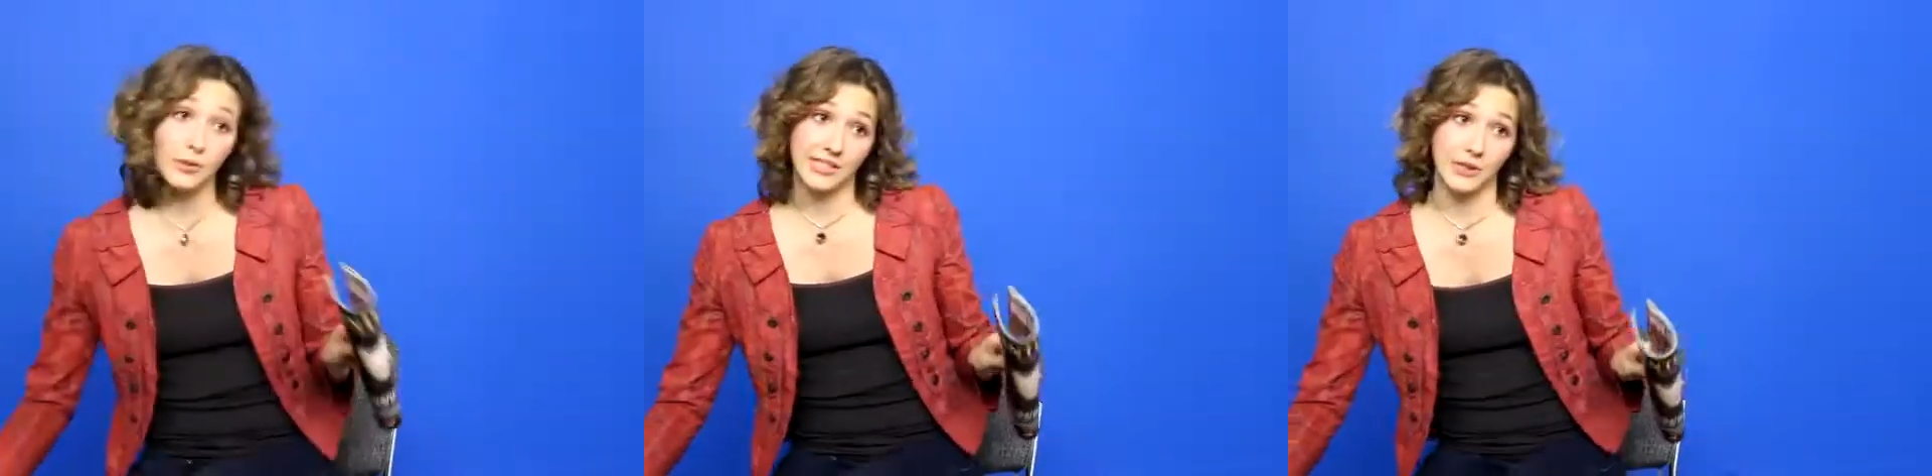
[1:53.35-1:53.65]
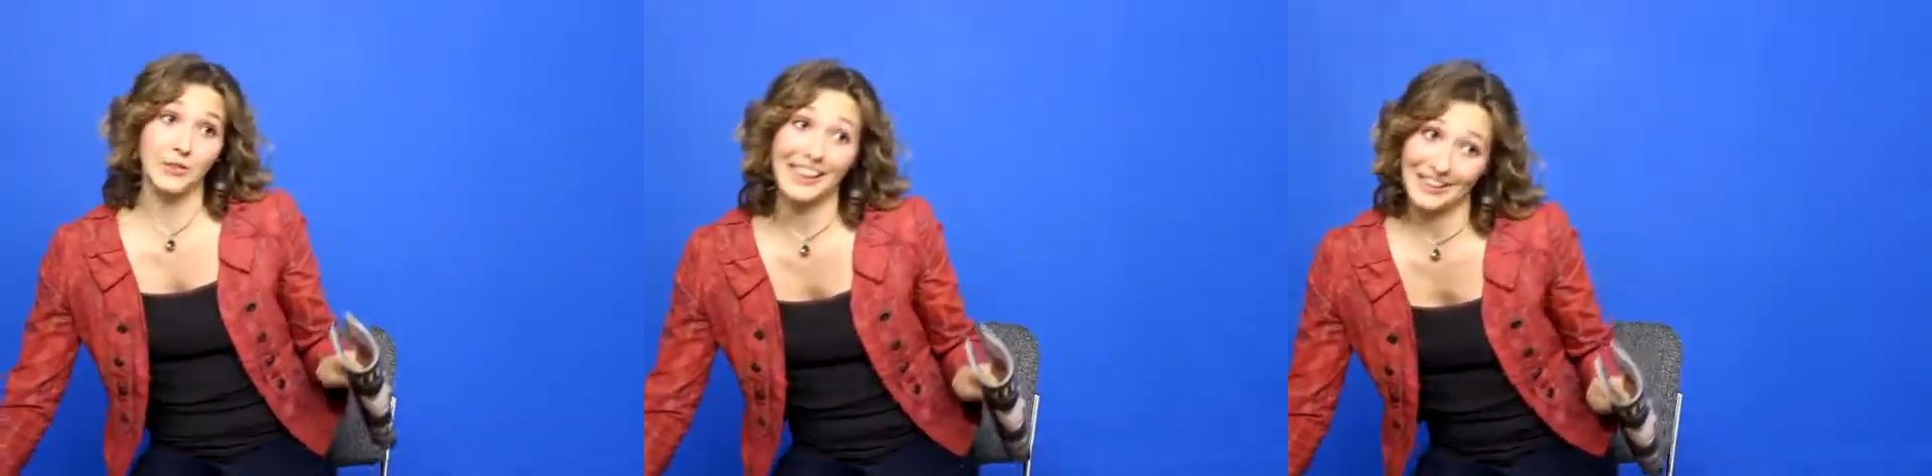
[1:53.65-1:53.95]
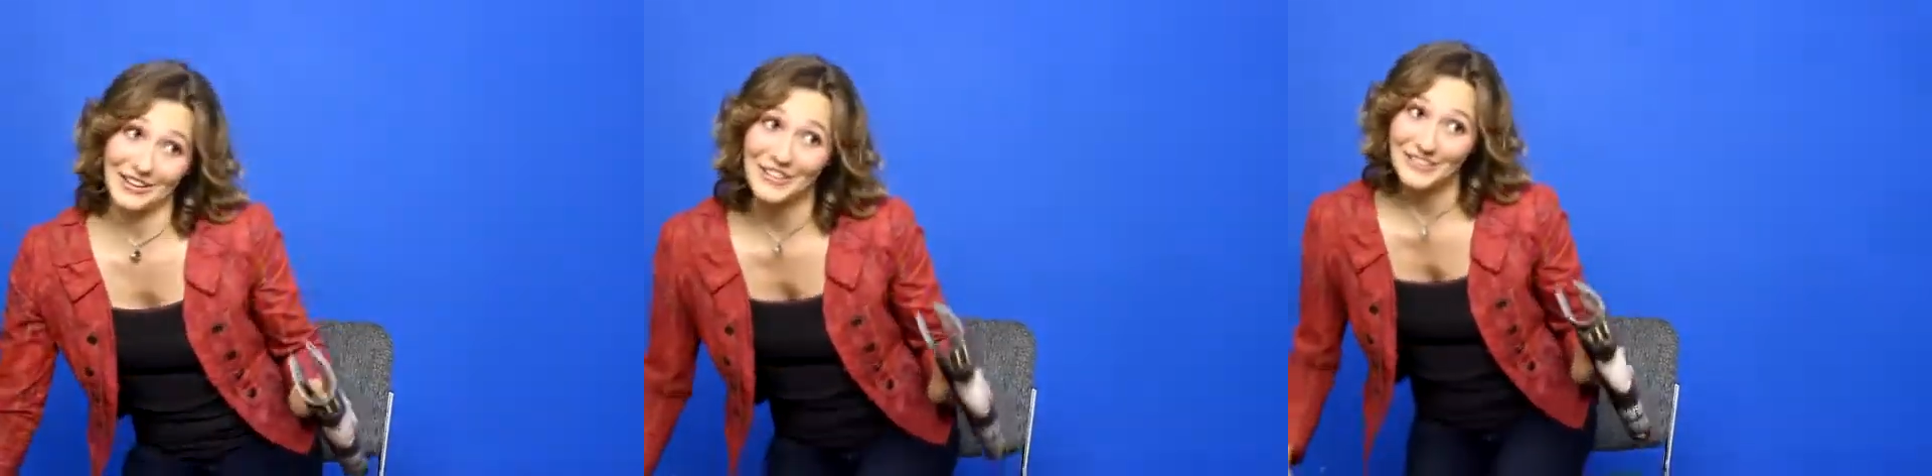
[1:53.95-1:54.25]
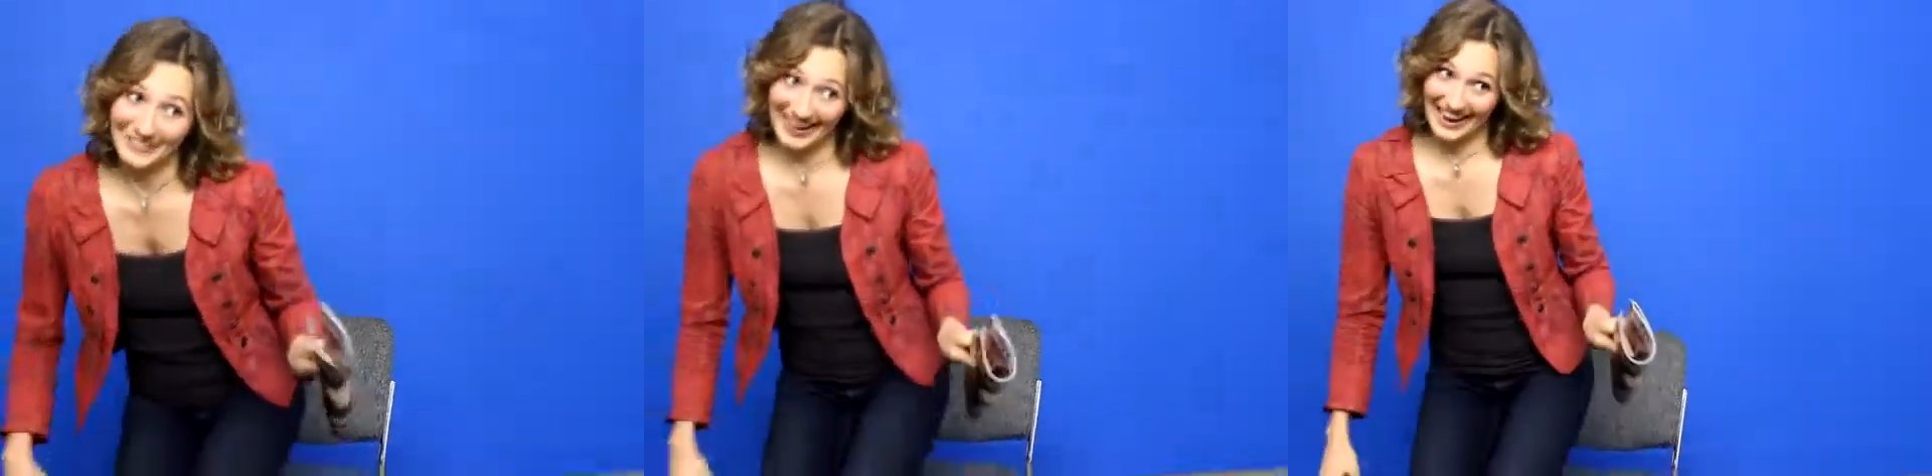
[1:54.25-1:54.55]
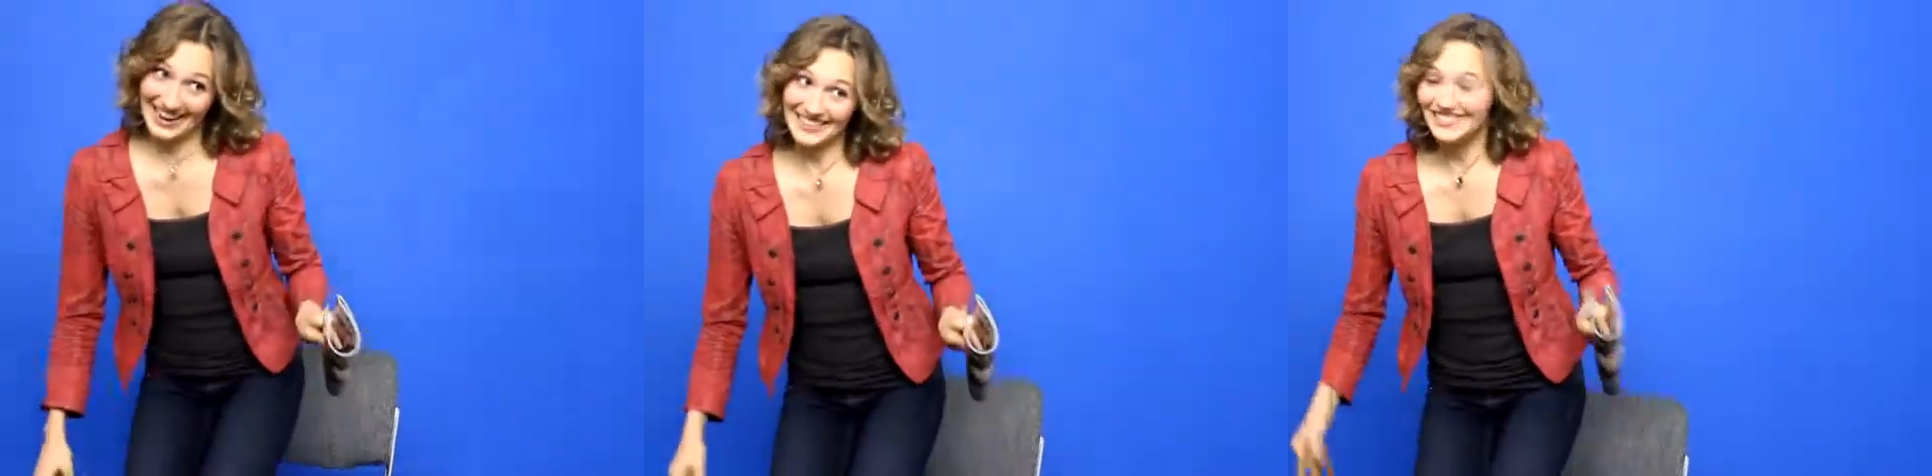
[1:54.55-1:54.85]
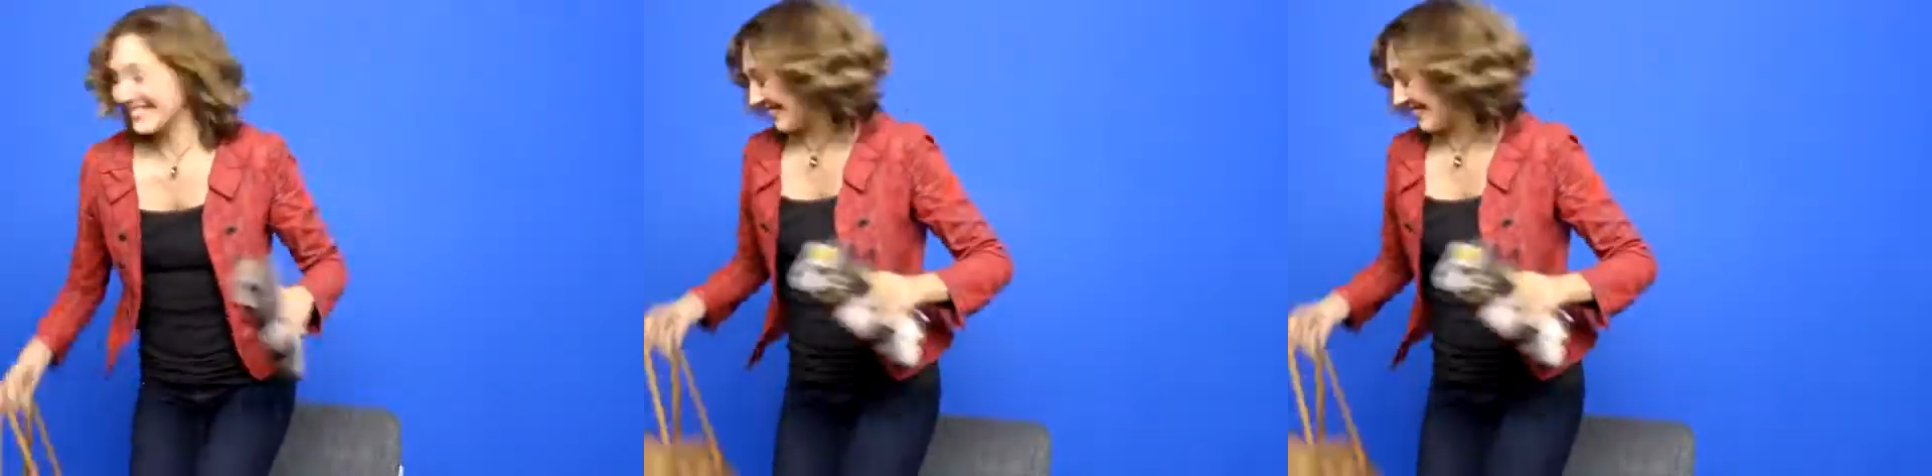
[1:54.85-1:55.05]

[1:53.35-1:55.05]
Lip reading: will see you later, okay?